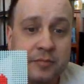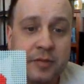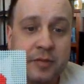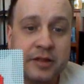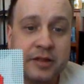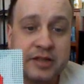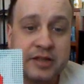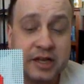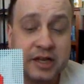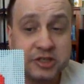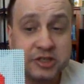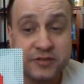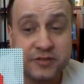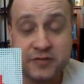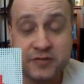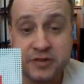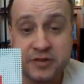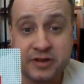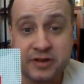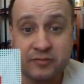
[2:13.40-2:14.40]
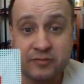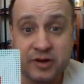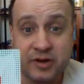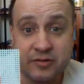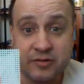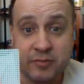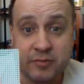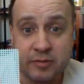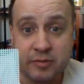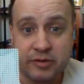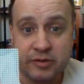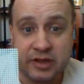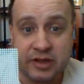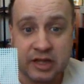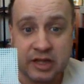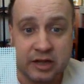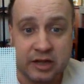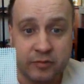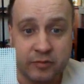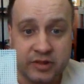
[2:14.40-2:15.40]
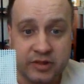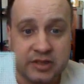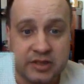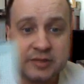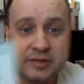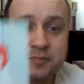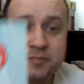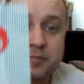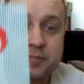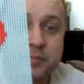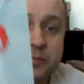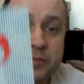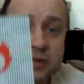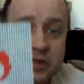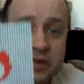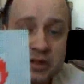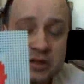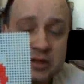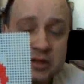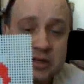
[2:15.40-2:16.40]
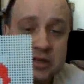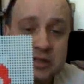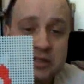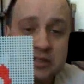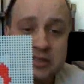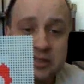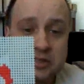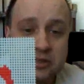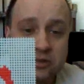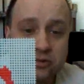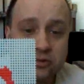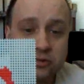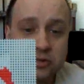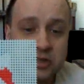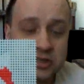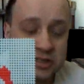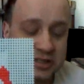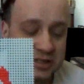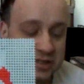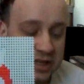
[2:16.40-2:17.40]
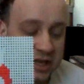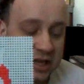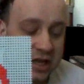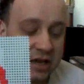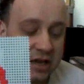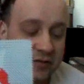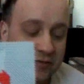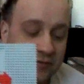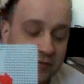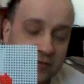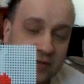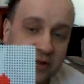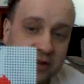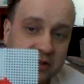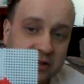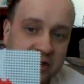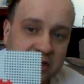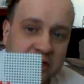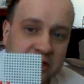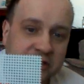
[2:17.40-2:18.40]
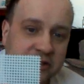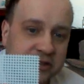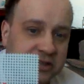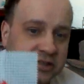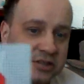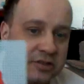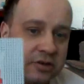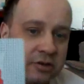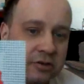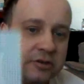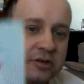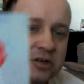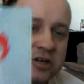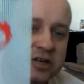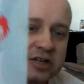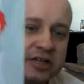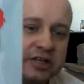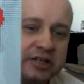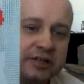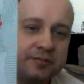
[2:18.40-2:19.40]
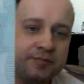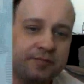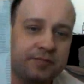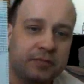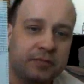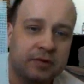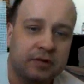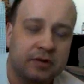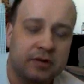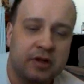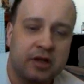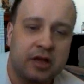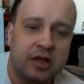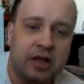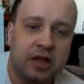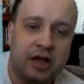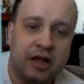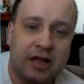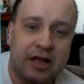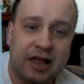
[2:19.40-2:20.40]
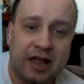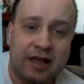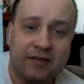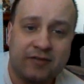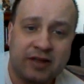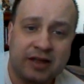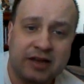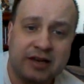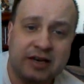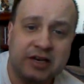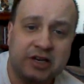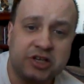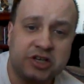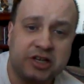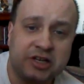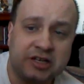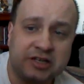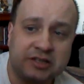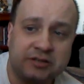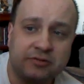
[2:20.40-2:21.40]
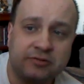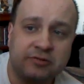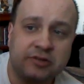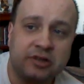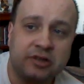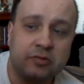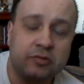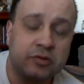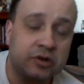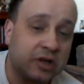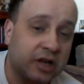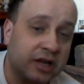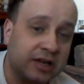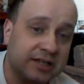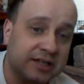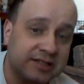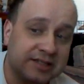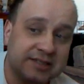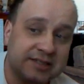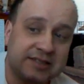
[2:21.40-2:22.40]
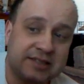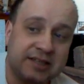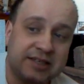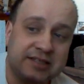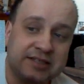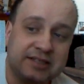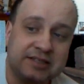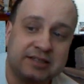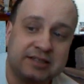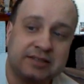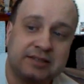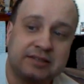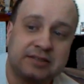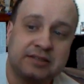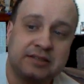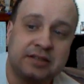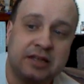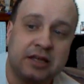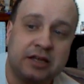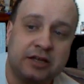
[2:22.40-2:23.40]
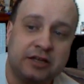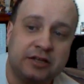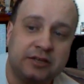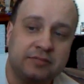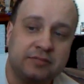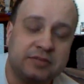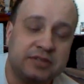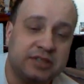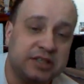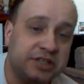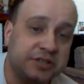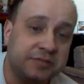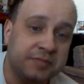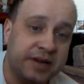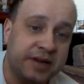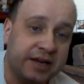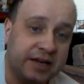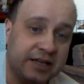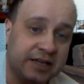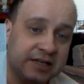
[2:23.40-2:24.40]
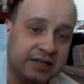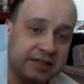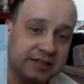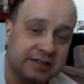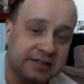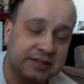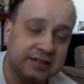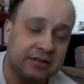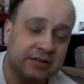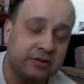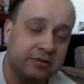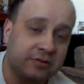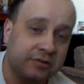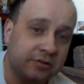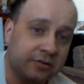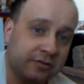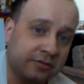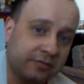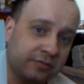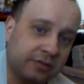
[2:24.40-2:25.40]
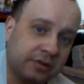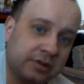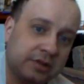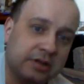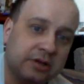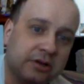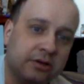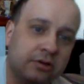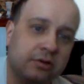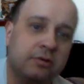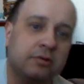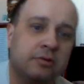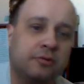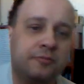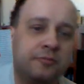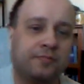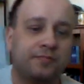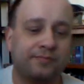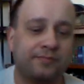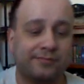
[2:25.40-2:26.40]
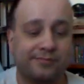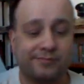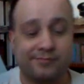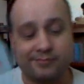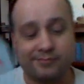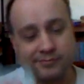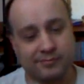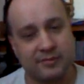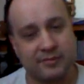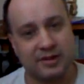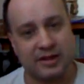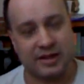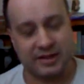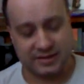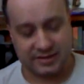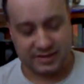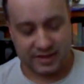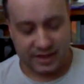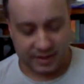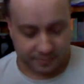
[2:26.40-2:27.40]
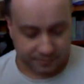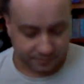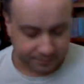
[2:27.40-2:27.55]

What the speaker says: It's actually further than what I remember I got with it. So you can see I got a fairly good start on it. I haven't had any chance to really work on it since Stitch Mania, so that's it.